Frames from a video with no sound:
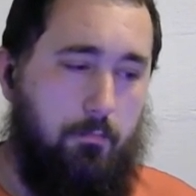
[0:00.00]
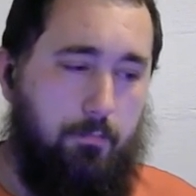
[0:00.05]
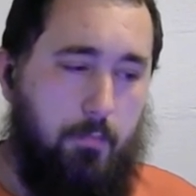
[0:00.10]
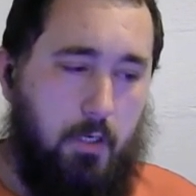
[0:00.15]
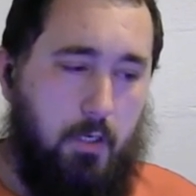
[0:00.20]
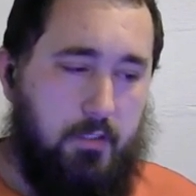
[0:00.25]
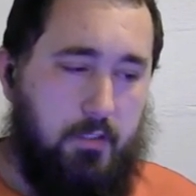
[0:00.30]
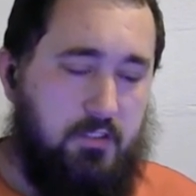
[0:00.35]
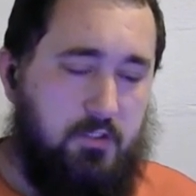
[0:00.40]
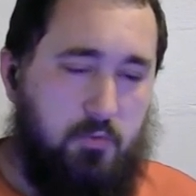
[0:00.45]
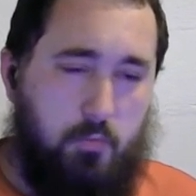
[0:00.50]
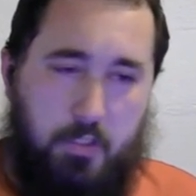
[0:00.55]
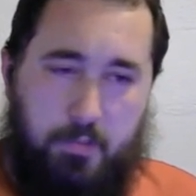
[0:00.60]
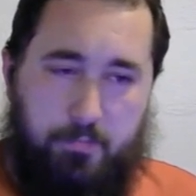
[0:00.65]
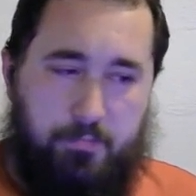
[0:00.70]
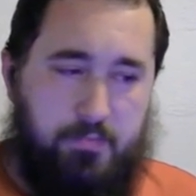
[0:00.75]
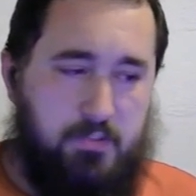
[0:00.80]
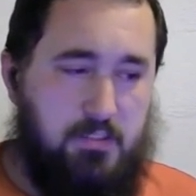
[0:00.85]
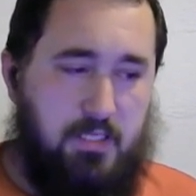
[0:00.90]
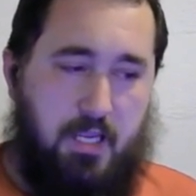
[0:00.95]
uh,
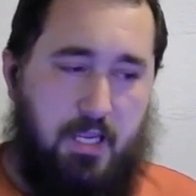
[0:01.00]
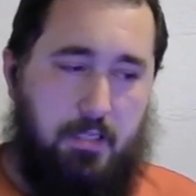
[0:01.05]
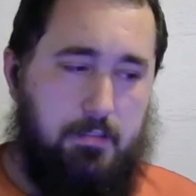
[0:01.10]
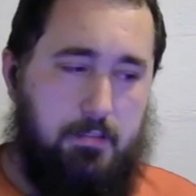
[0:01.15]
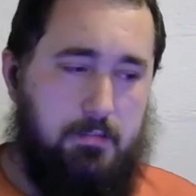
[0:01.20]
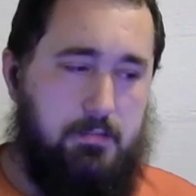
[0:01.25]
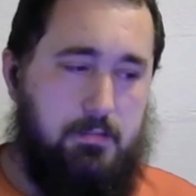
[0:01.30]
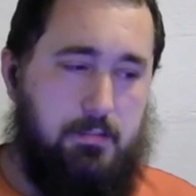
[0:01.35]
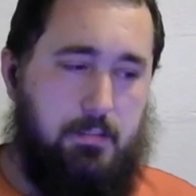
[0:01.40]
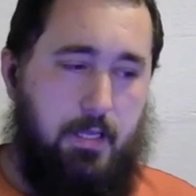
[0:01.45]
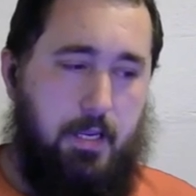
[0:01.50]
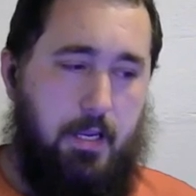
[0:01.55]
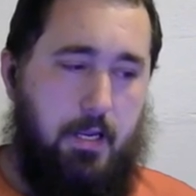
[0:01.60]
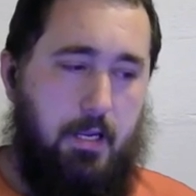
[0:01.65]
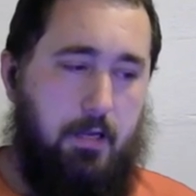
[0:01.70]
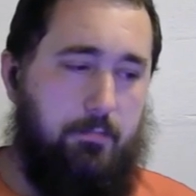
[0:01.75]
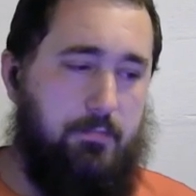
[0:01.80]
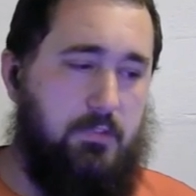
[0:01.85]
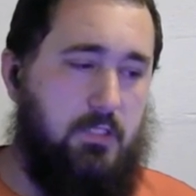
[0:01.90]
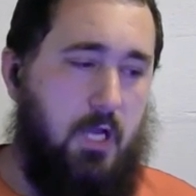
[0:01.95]
sweepstakes
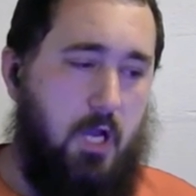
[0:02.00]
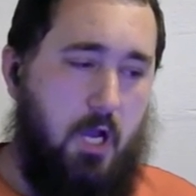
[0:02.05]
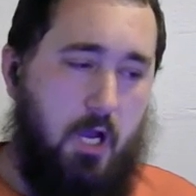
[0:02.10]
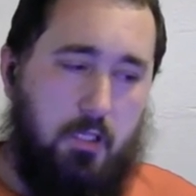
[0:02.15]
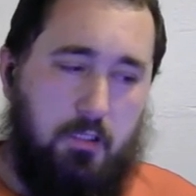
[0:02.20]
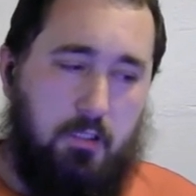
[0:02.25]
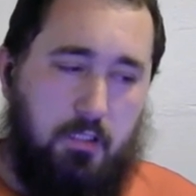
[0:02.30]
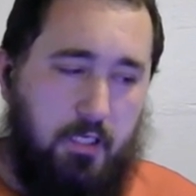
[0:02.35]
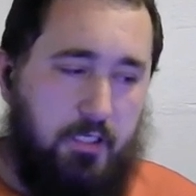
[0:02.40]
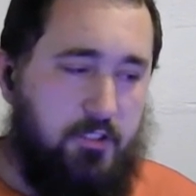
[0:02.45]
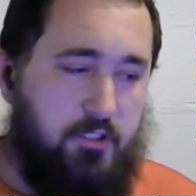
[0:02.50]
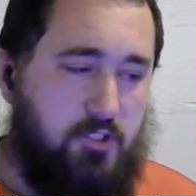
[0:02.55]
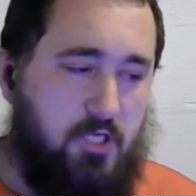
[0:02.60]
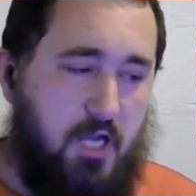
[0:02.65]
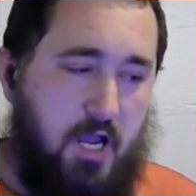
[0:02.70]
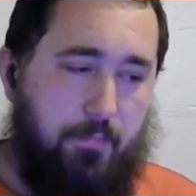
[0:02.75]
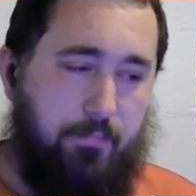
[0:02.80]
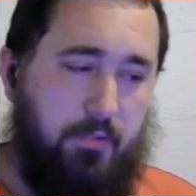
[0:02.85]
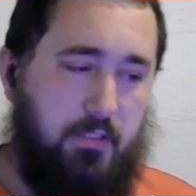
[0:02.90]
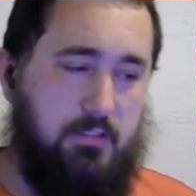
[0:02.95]
scams, online
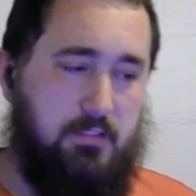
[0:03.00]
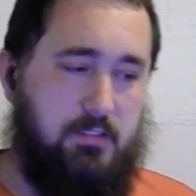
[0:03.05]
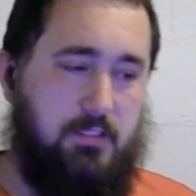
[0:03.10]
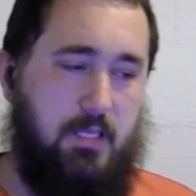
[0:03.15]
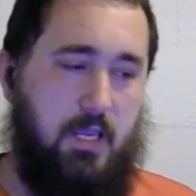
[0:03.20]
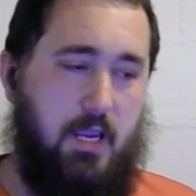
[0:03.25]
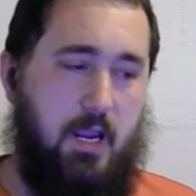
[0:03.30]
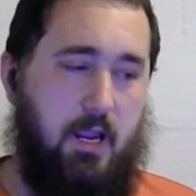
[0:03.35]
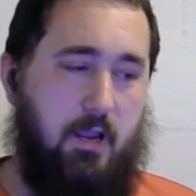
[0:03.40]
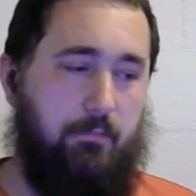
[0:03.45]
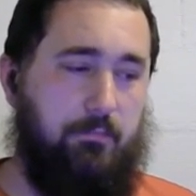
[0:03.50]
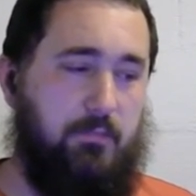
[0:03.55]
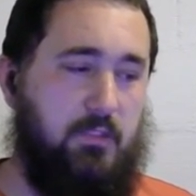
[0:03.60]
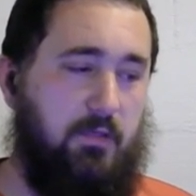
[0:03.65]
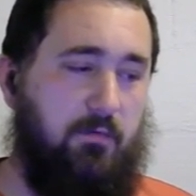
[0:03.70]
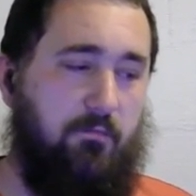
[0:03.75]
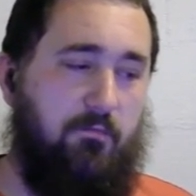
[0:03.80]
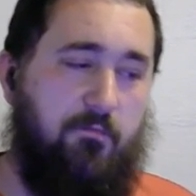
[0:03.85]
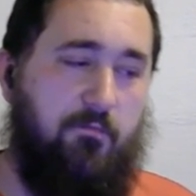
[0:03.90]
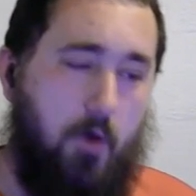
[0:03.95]
shopping scams,
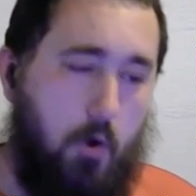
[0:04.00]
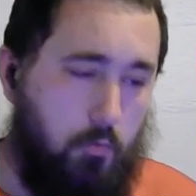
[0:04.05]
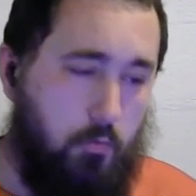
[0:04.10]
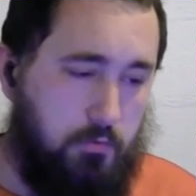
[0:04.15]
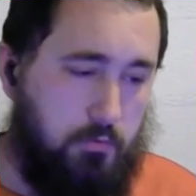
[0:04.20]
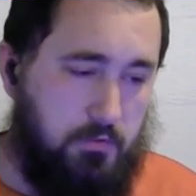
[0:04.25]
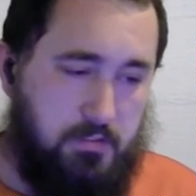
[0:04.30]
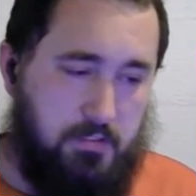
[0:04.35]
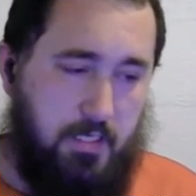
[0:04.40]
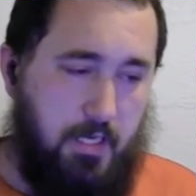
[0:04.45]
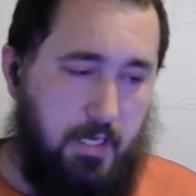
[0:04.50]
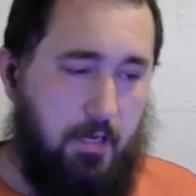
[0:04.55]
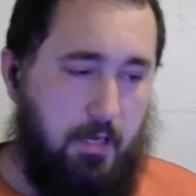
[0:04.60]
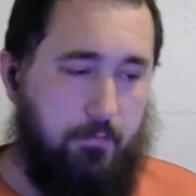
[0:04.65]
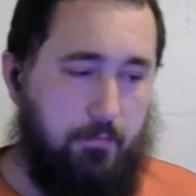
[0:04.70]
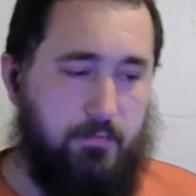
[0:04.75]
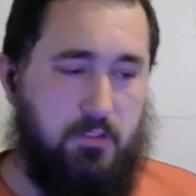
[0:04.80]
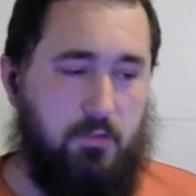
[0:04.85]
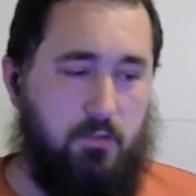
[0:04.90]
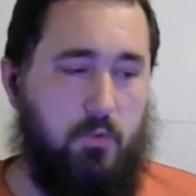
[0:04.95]
and phone
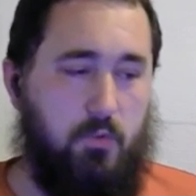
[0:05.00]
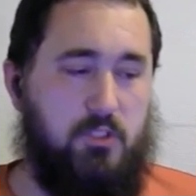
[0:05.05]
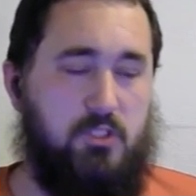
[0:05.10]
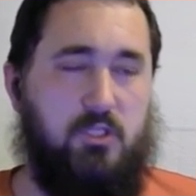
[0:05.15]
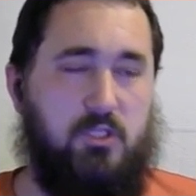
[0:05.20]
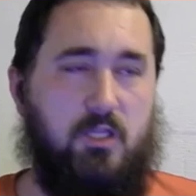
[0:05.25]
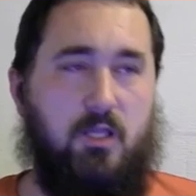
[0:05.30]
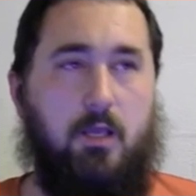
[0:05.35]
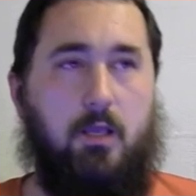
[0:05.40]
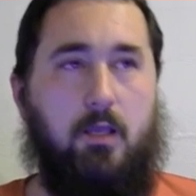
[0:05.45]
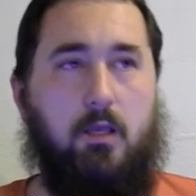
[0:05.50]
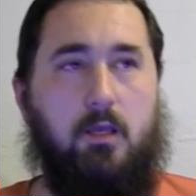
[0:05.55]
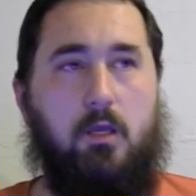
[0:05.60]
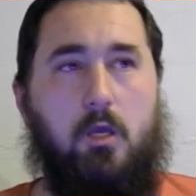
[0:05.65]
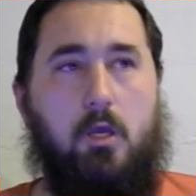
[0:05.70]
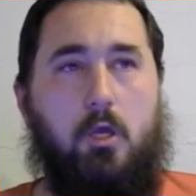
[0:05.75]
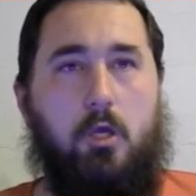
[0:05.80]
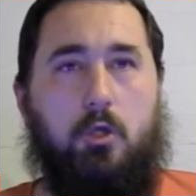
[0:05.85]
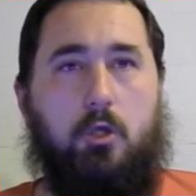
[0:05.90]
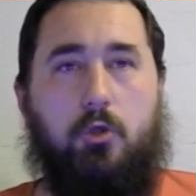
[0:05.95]
scams, in which they
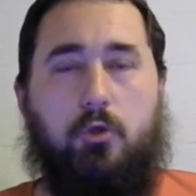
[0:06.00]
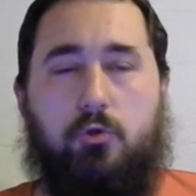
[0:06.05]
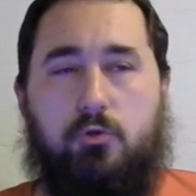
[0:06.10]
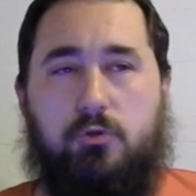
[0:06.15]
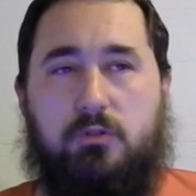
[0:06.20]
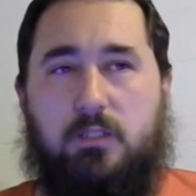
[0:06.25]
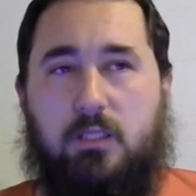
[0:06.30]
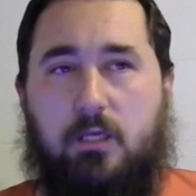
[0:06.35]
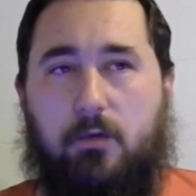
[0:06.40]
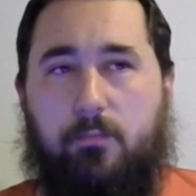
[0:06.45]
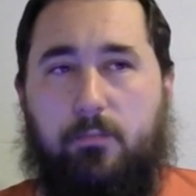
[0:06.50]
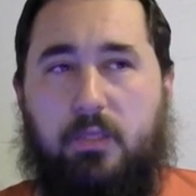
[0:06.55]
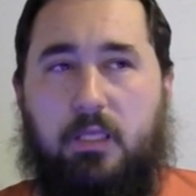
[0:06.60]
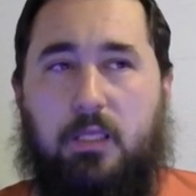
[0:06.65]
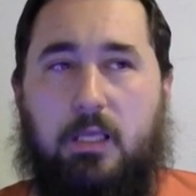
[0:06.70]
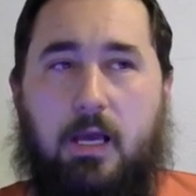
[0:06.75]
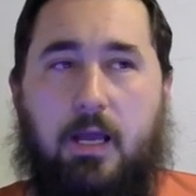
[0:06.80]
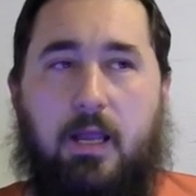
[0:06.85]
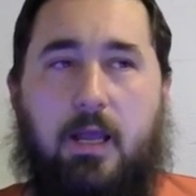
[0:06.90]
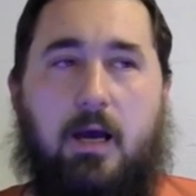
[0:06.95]
use their
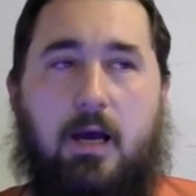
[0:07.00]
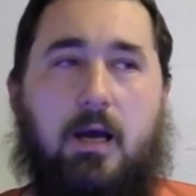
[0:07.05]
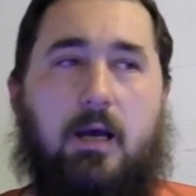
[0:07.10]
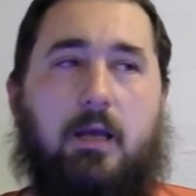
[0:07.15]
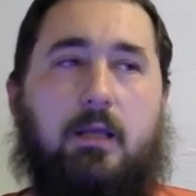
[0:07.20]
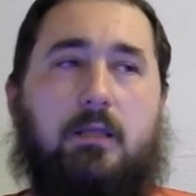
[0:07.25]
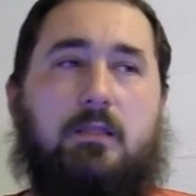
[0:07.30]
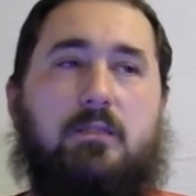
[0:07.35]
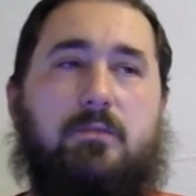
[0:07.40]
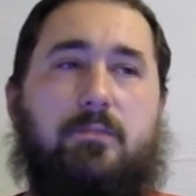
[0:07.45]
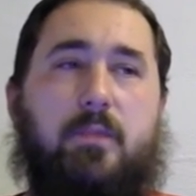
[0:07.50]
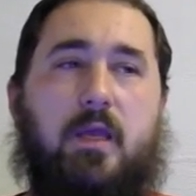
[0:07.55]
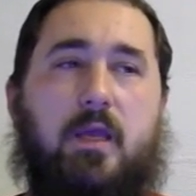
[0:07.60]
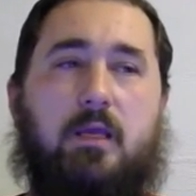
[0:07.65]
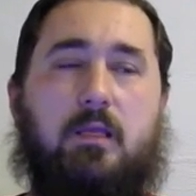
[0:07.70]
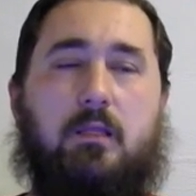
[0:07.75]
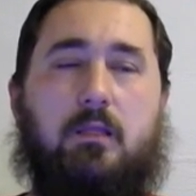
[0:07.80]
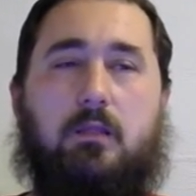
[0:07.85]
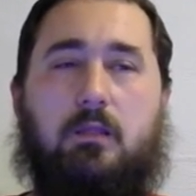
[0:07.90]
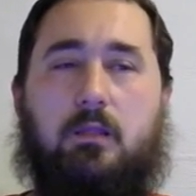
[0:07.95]
PII to
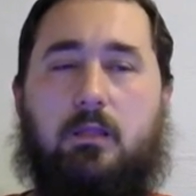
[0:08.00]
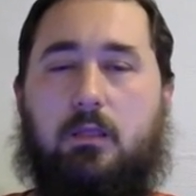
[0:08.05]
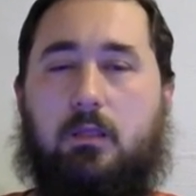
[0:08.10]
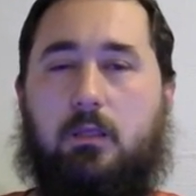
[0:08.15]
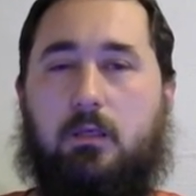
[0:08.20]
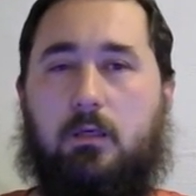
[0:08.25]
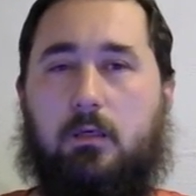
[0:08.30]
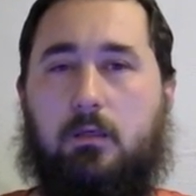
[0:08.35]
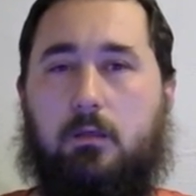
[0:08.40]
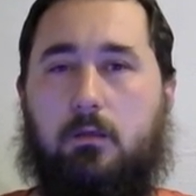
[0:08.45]
make the